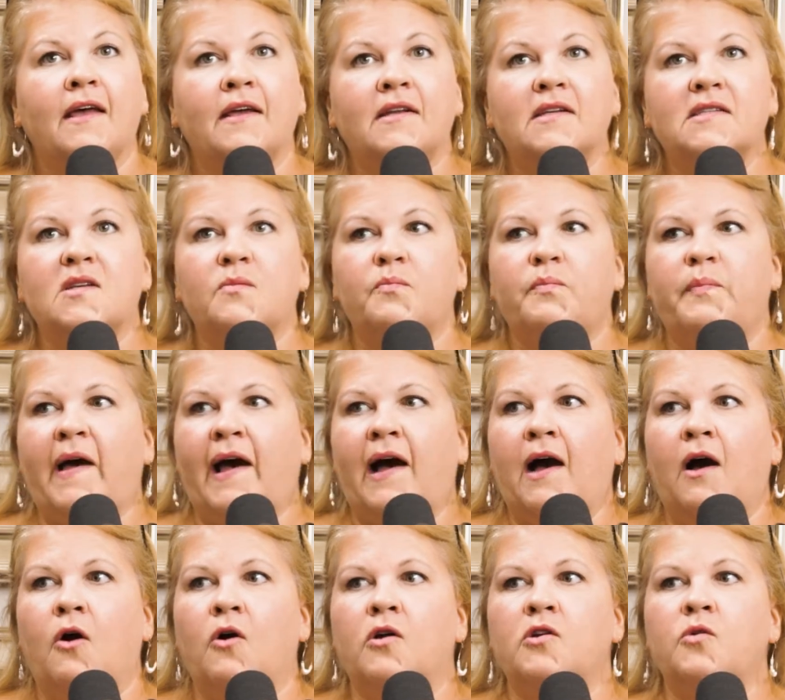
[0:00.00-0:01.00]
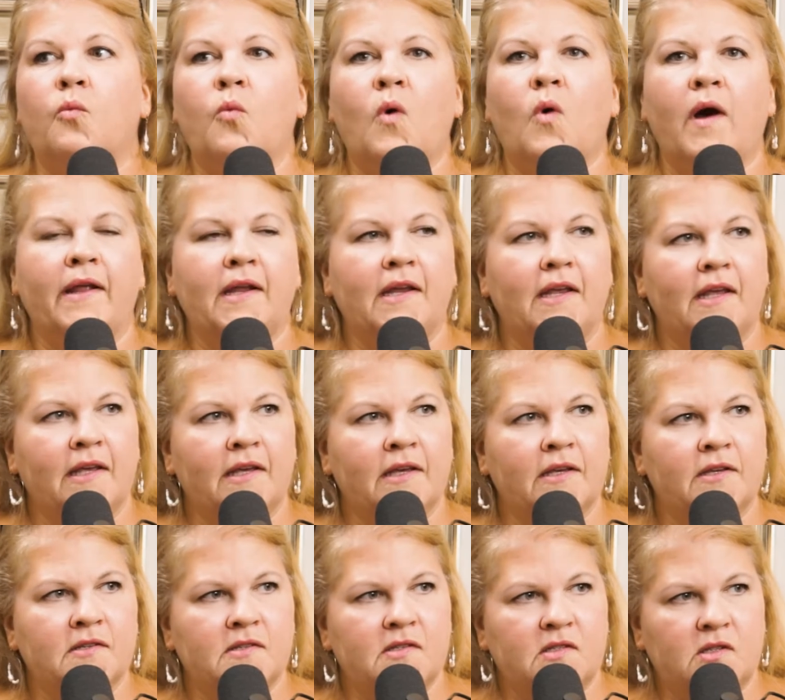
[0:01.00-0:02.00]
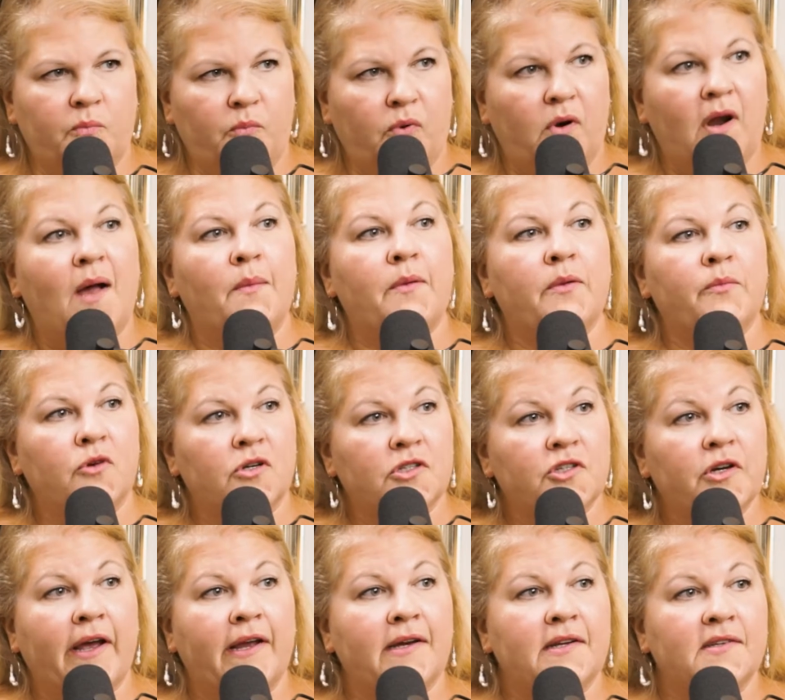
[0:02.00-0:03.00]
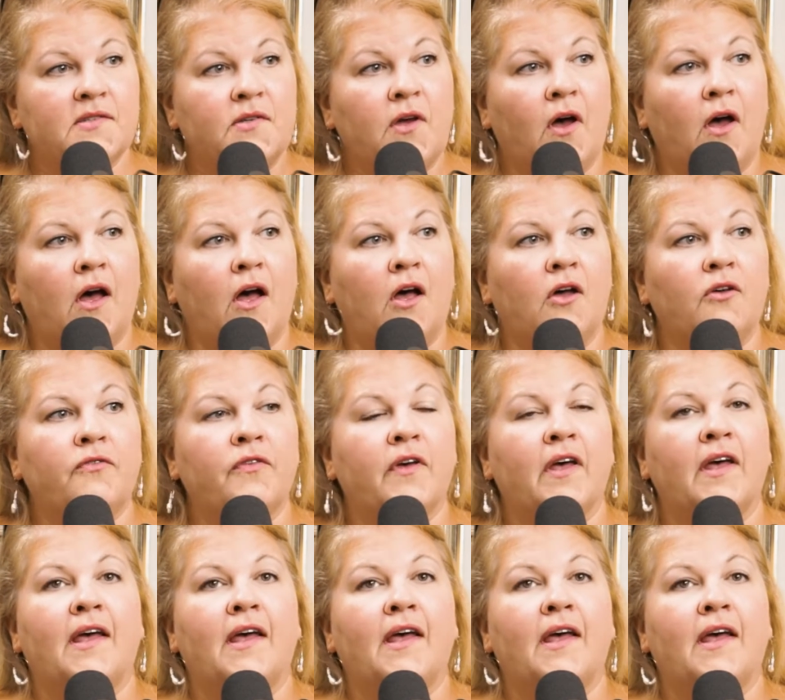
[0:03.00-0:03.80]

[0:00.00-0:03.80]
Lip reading: It is about what is the problem we're trying to solve.